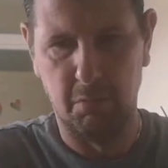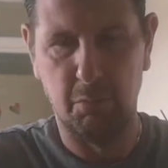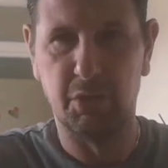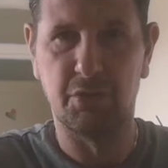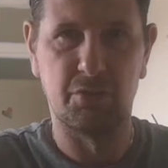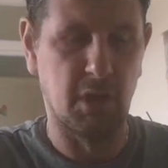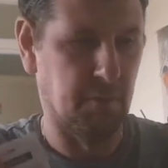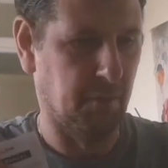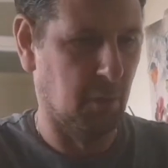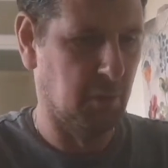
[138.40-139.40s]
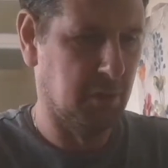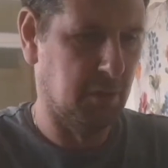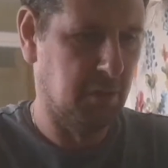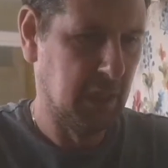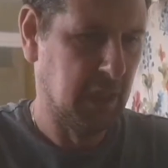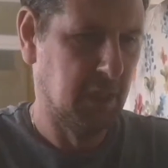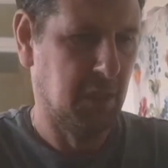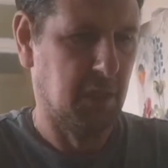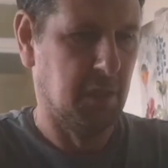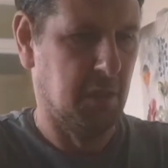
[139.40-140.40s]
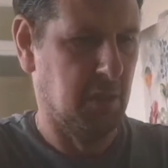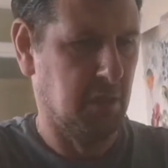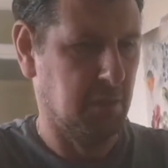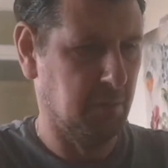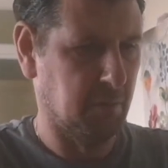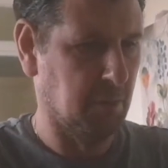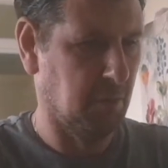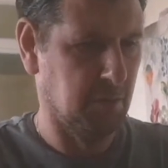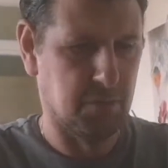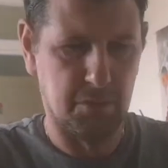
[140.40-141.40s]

pretty straightforward. You've got